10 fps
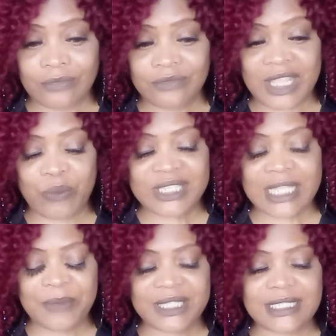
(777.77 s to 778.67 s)
Now, what's
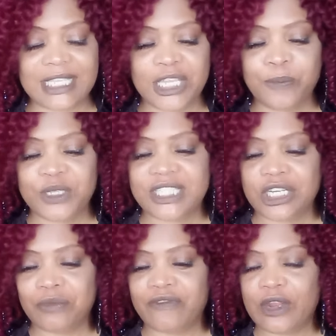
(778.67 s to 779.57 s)
up with this Empress in
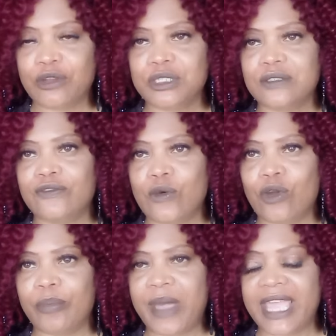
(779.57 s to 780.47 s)
the reverse
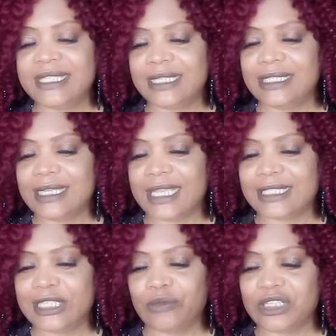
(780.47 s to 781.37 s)
for Pisces' next
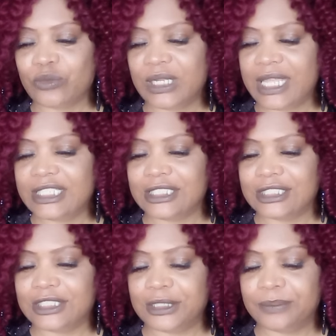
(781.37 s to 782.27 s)
serious
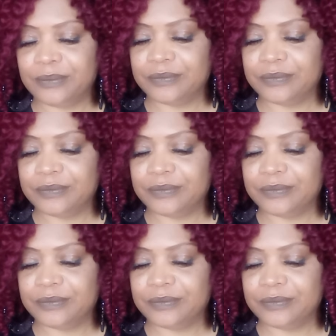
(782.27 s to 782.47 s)
relationship?